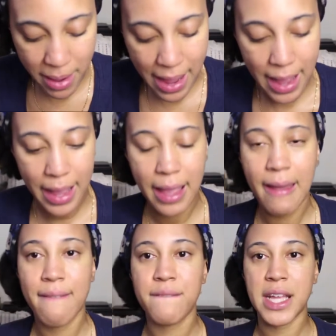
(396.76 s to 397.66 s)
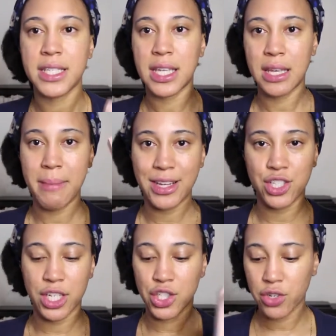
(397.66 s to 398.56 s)
my Fenty
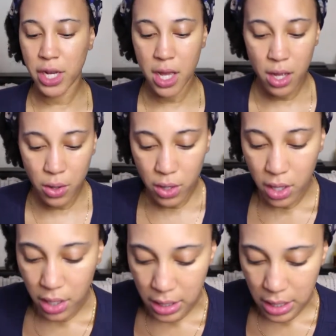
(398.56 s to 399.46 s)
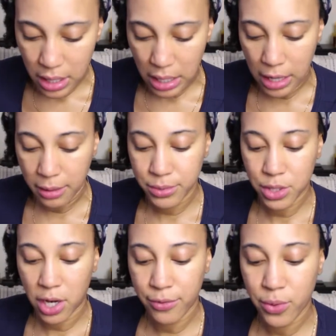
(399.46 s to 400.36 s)
Matchstick Trio. Um,
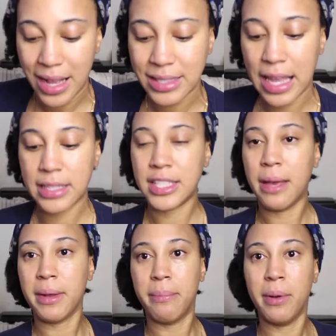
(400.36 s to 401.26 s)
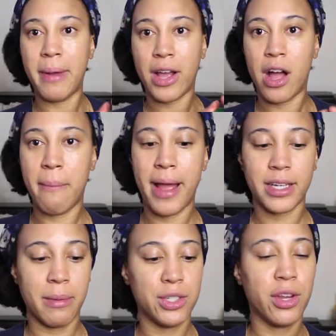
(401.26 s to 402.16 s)
sorry if you guys can't see. I'm gonna put my
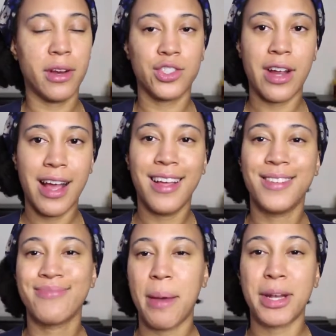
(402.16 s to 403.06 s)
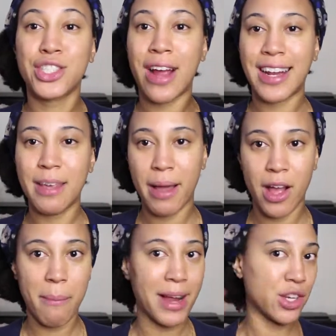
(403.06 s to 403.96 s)
compact. I'm gonna shoot. Try, I'm gonna try to keep my
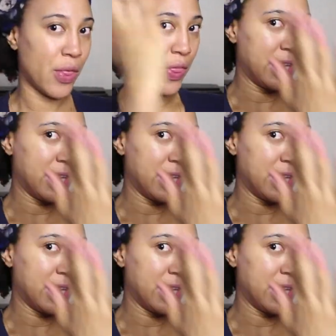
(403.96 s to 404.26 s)
compact on